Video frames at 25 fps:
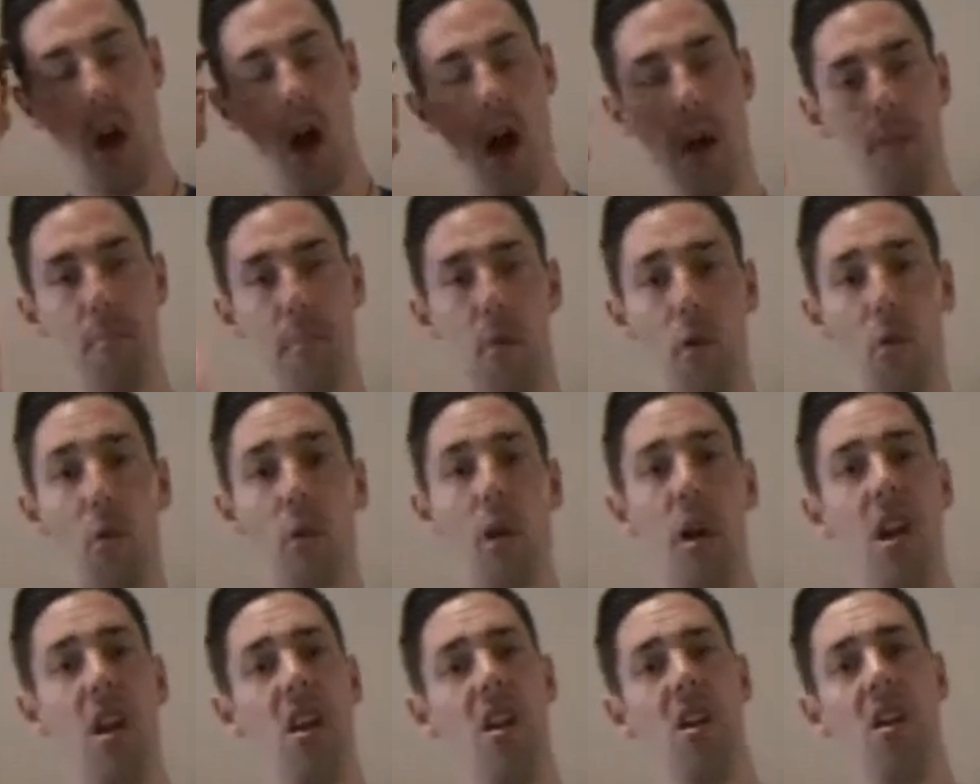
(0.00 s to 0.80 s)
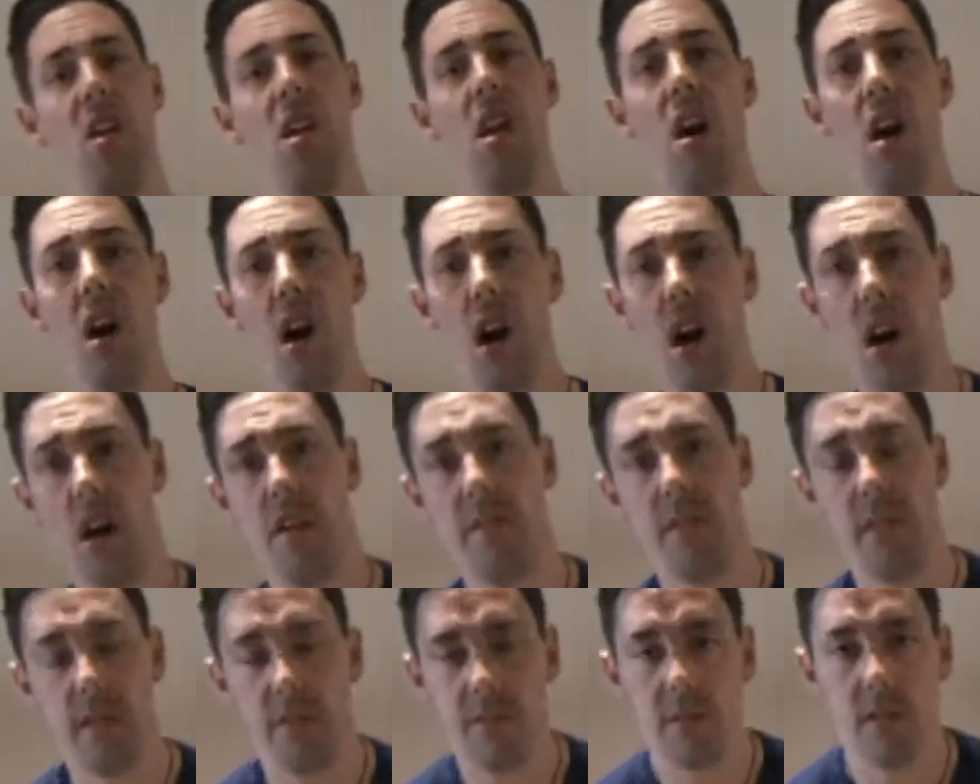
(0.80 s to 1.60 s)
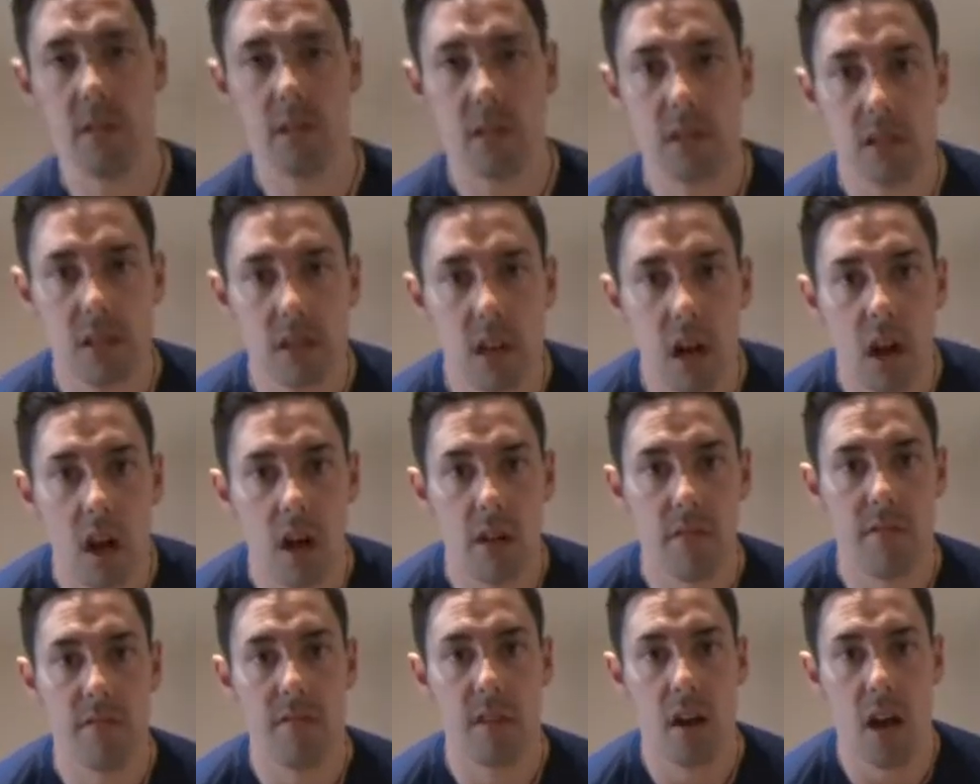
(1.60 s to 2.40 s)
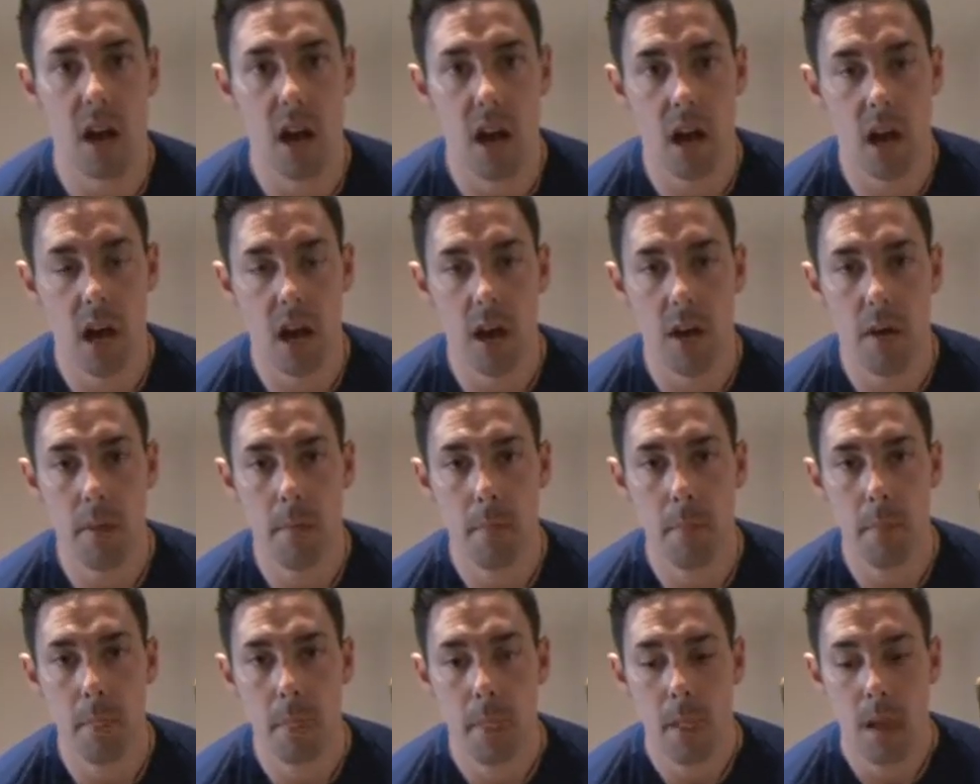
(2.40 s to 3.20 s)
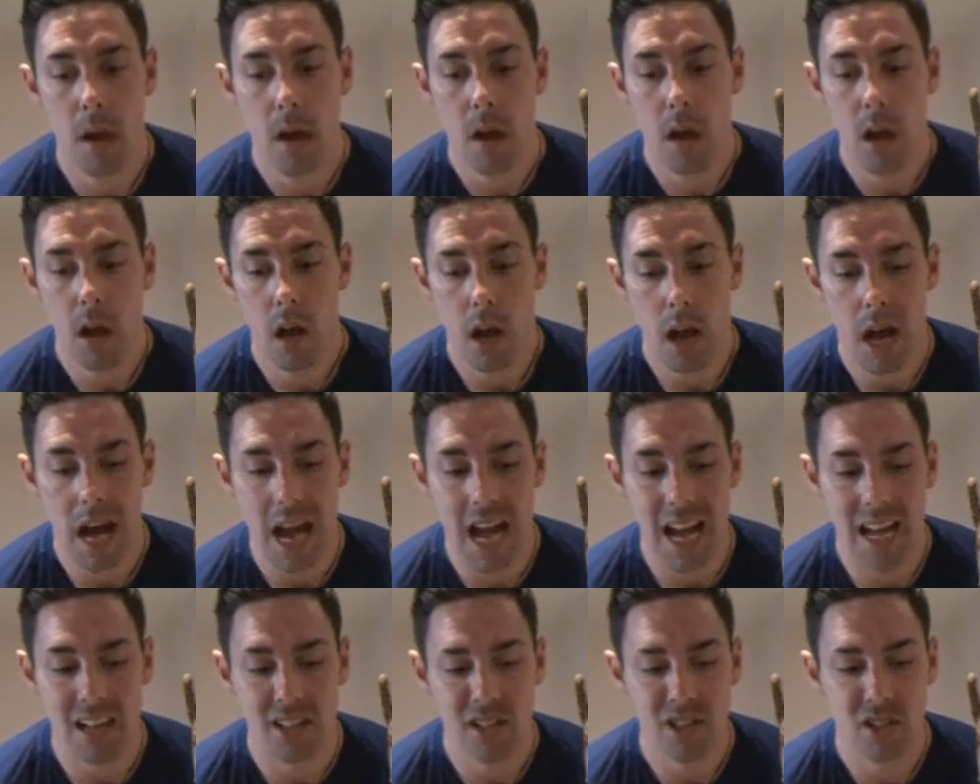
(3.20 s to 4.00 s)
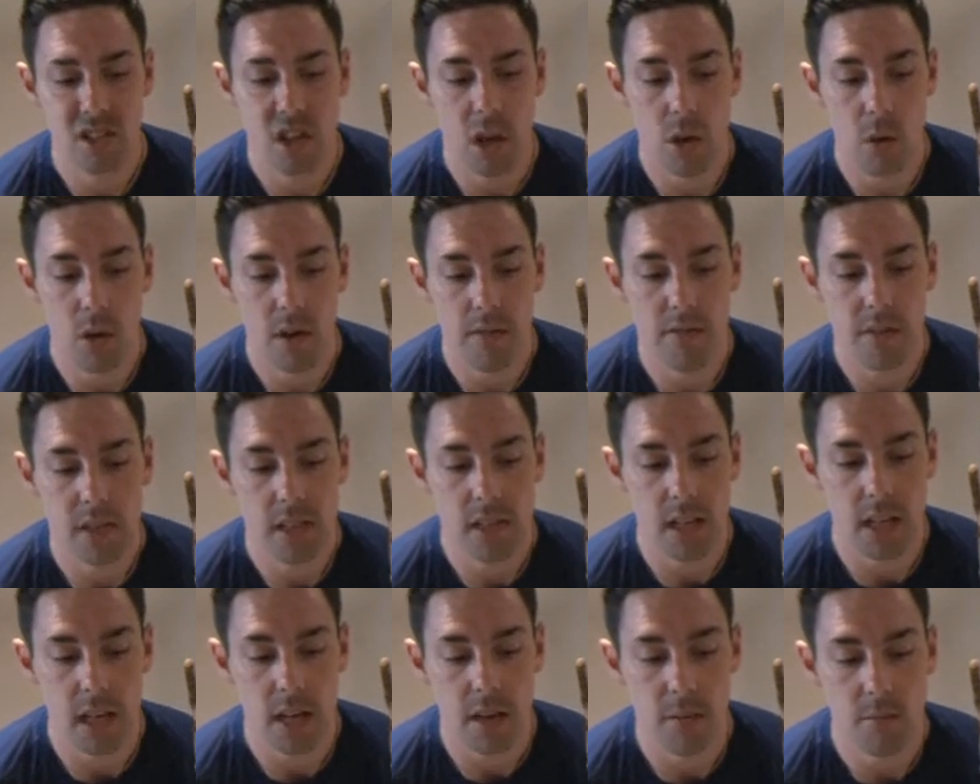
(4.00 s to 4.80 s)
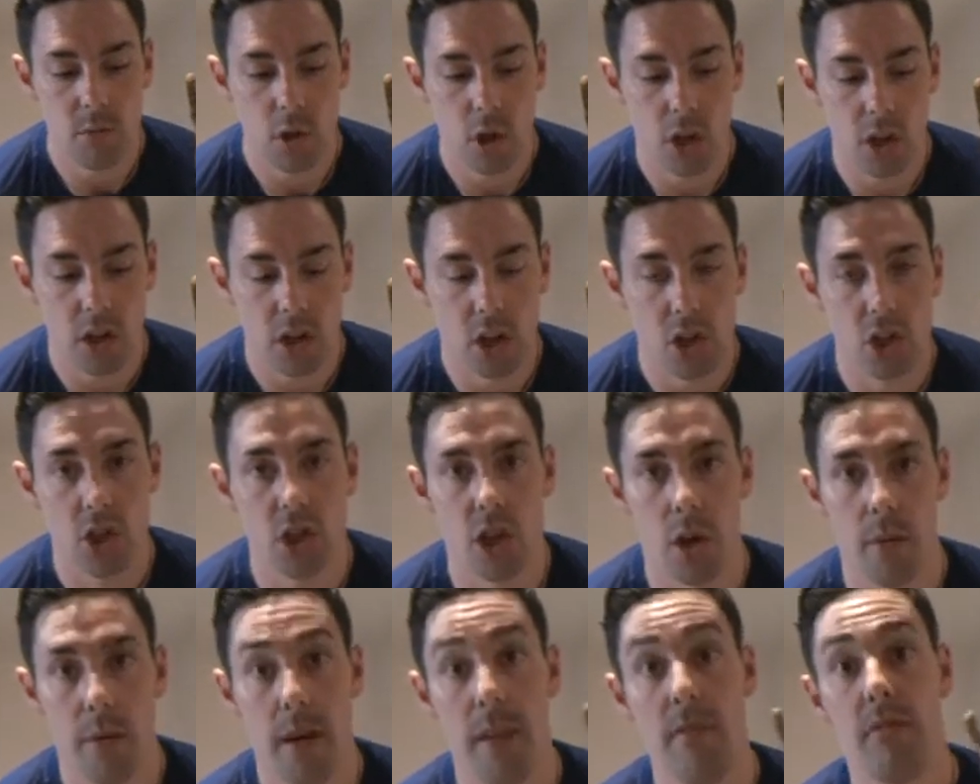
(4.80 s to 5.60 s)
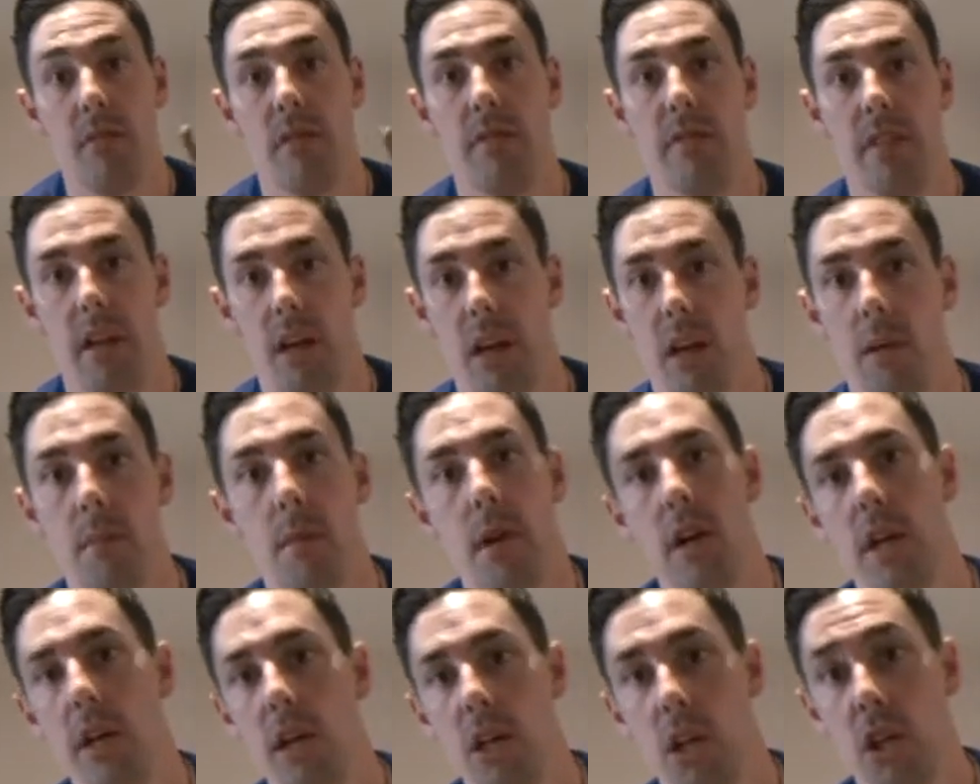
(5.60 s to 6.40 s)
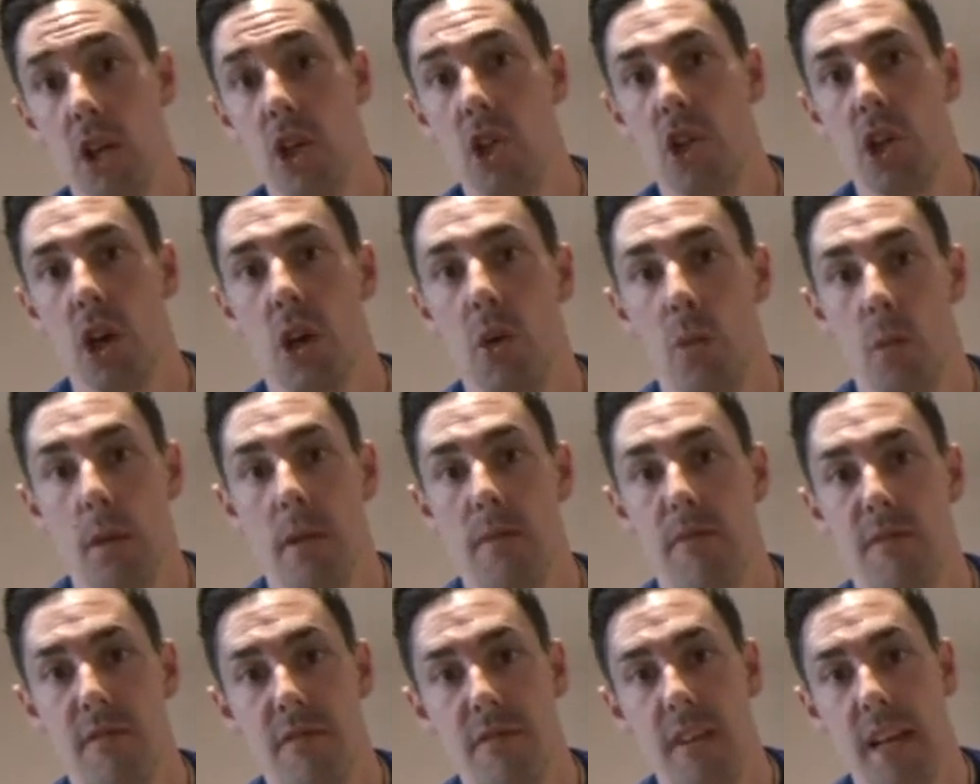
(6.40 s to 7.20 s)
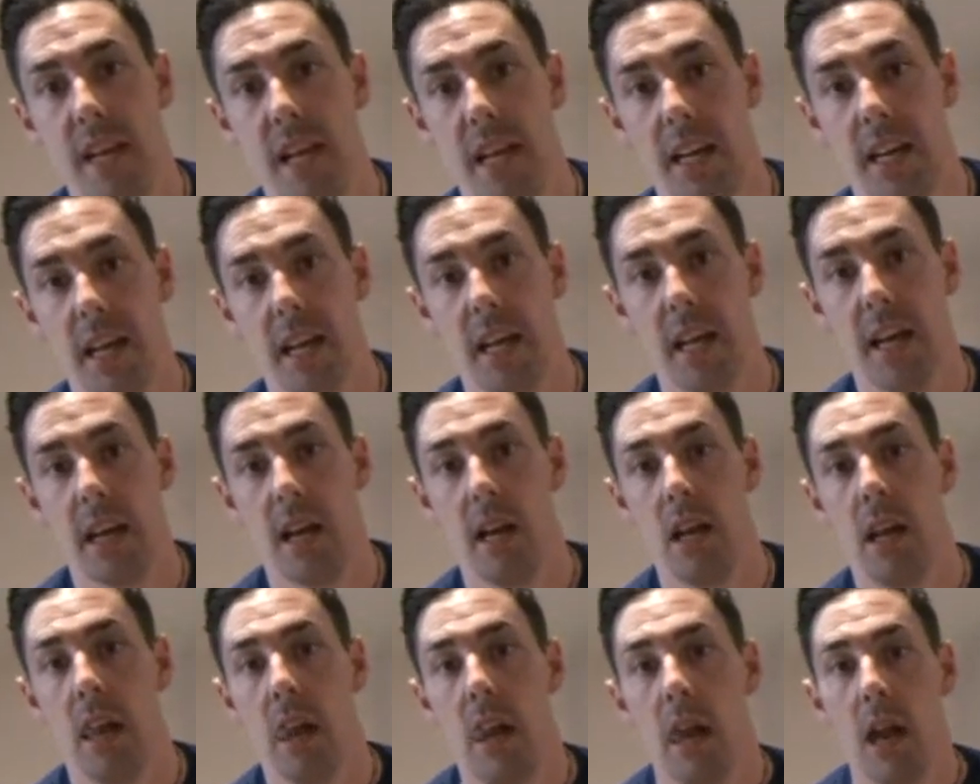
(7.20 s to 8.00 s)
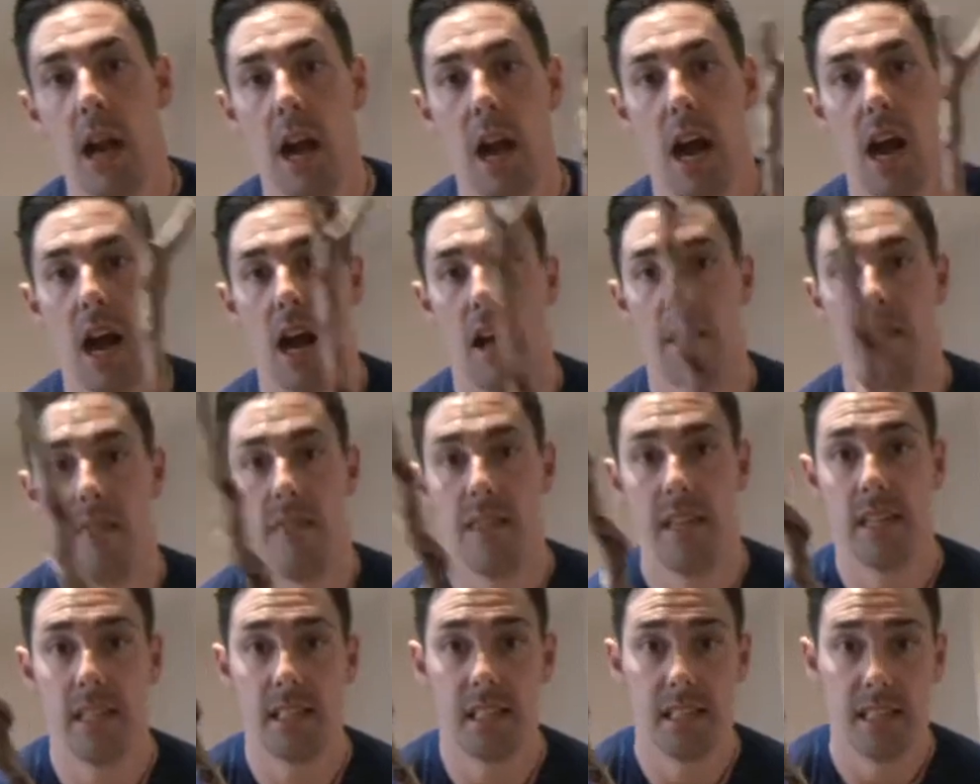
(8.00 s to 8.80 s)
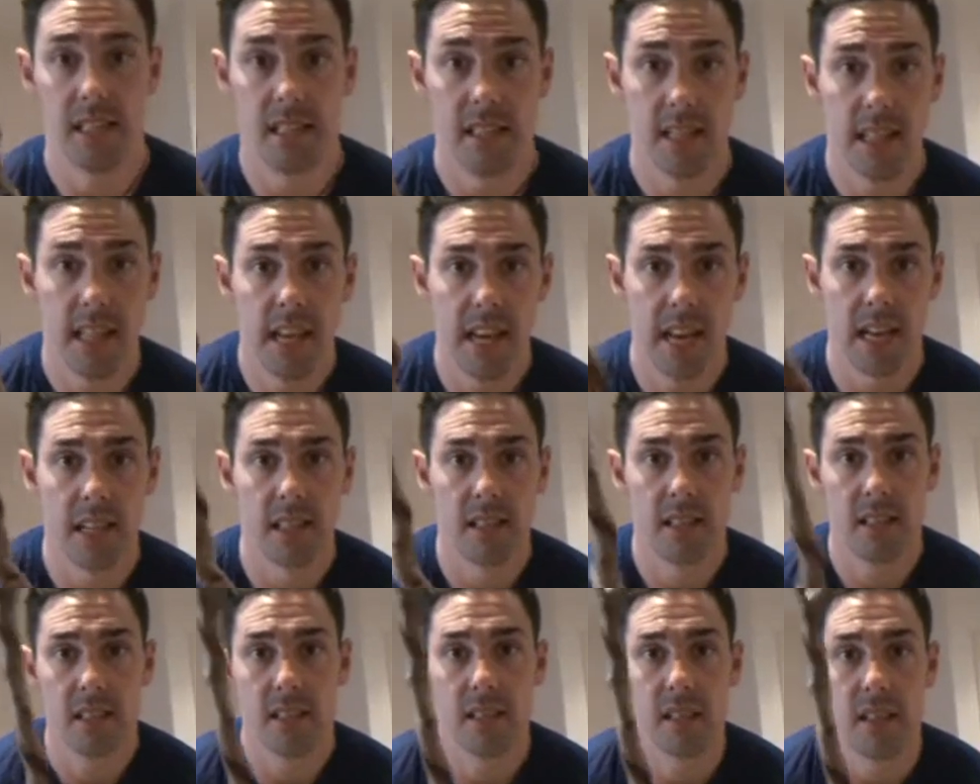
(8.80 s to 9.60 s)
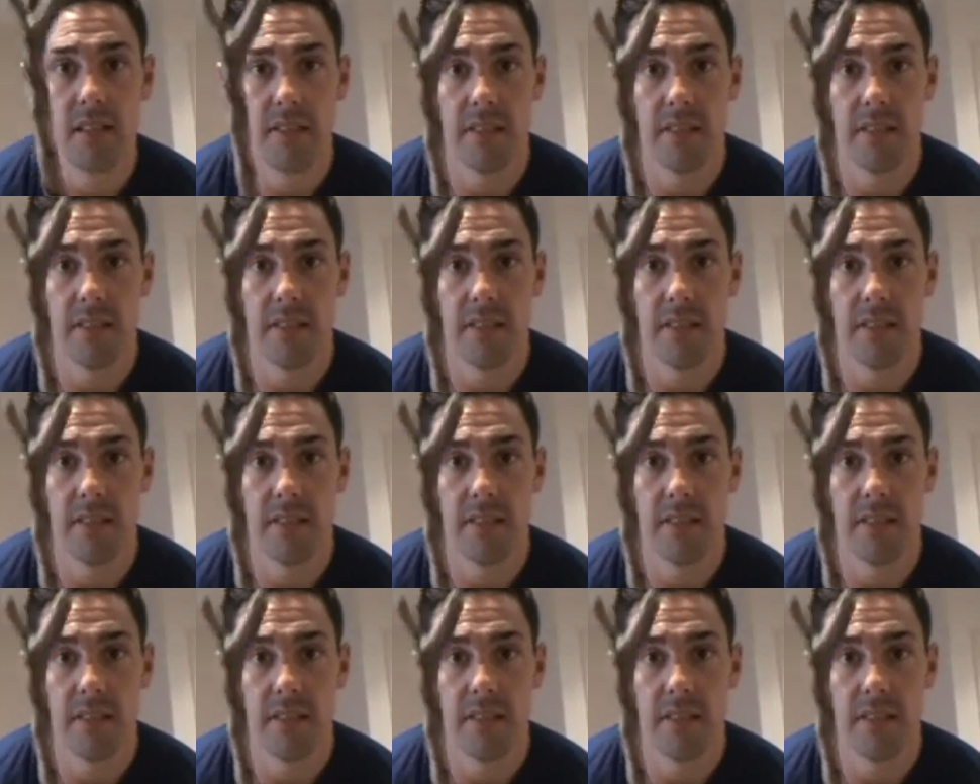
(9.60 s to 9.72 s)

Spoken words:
I bought a lot of different stuff. And so obviously I'm not going to show everything. I'm only going to show one thing here, and this is this.